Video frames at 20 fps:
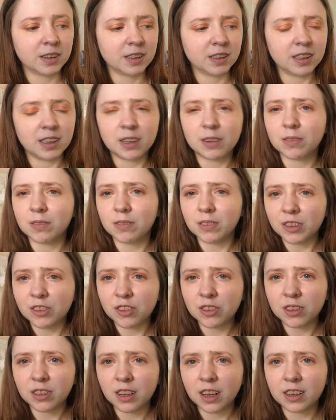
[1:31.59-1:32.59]
The
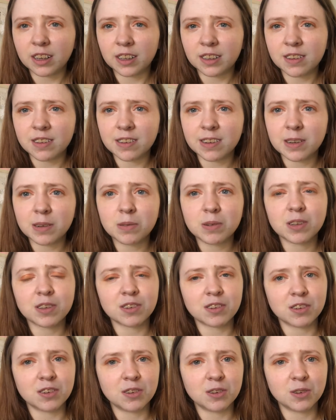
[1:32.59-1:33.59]
original idea was
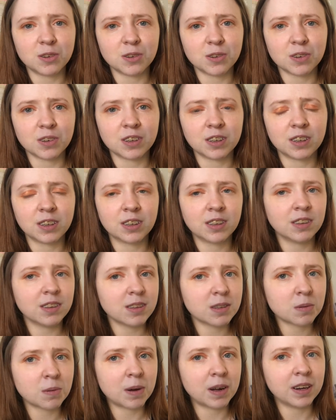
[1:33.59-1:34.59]
to do
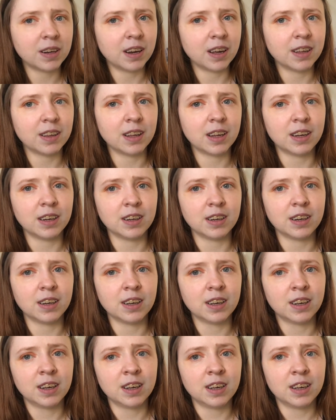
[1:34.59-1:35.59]
this one and then
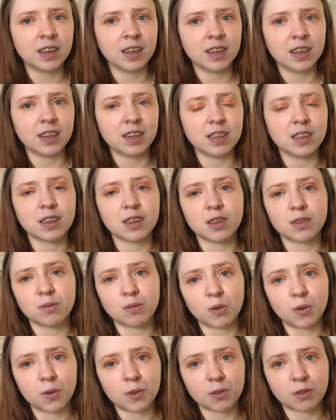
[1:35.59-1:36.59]
in the
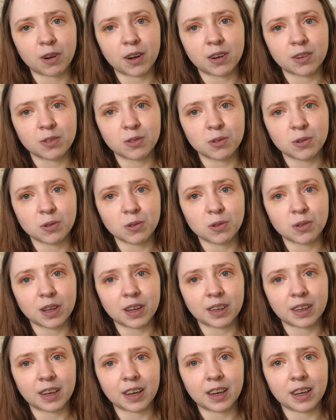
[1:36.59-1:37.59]
fourth round do
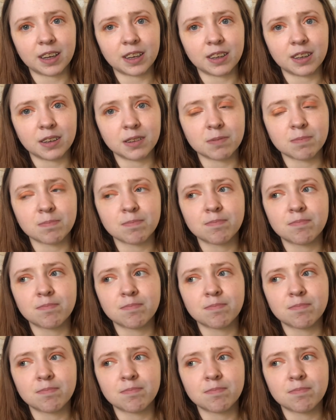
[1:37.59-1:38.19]
like a